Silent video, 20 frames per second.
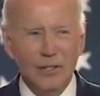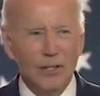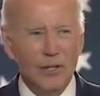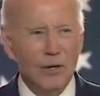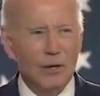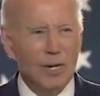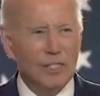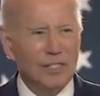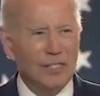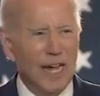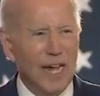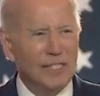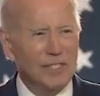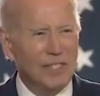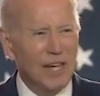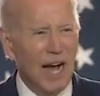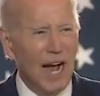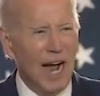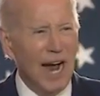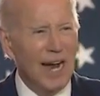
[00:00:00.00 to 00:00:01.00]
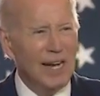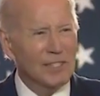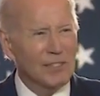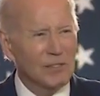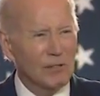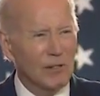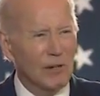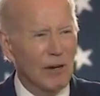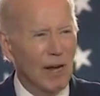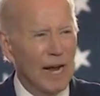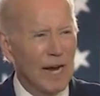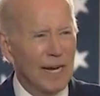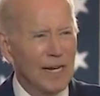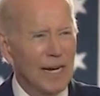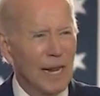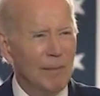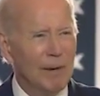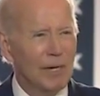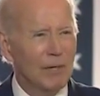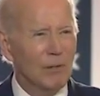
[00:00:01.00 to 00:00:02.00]
the U.S. has the highest
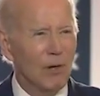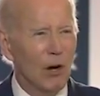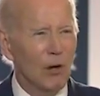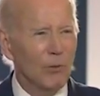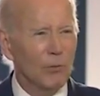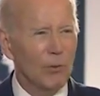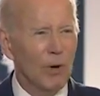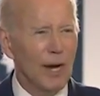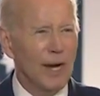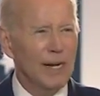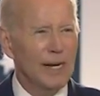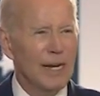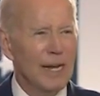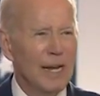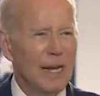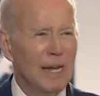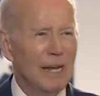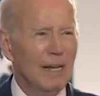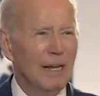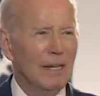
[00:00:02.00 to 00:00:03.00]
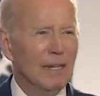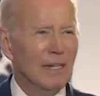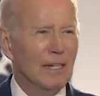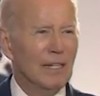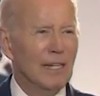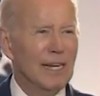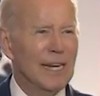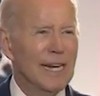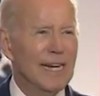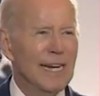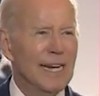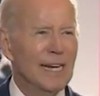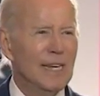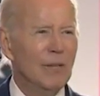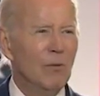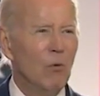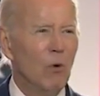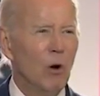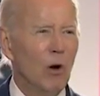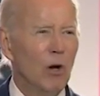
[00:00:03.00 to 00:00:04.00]
economic growth rate
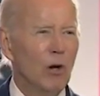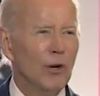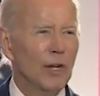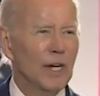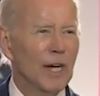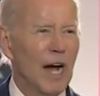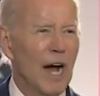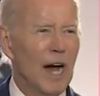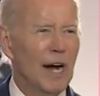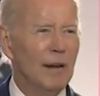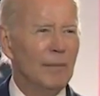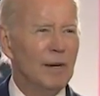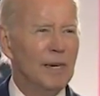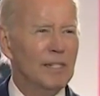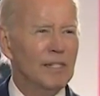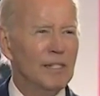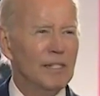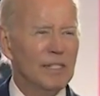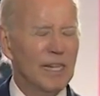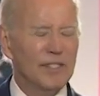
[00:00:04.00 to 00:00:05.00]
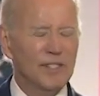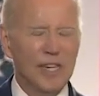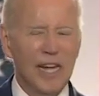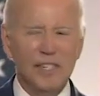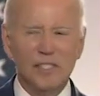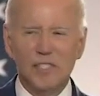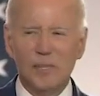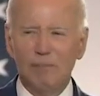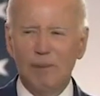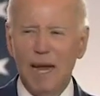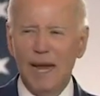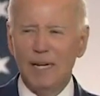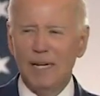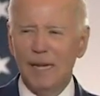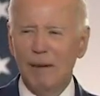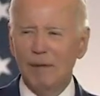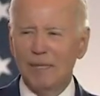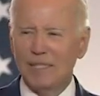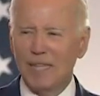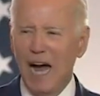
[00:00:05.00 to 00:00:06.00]
leading the world economies since the
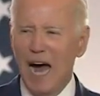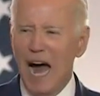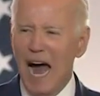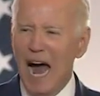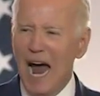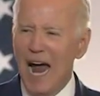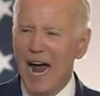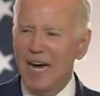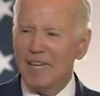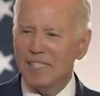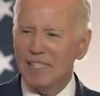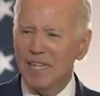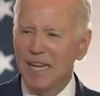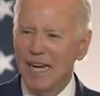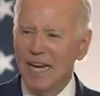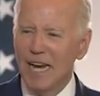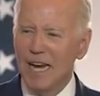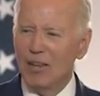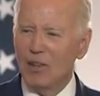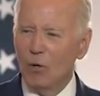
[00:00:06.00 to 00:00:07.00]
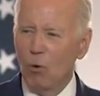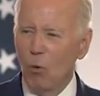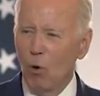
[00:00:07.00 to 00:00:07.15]
pandemic, the highest in the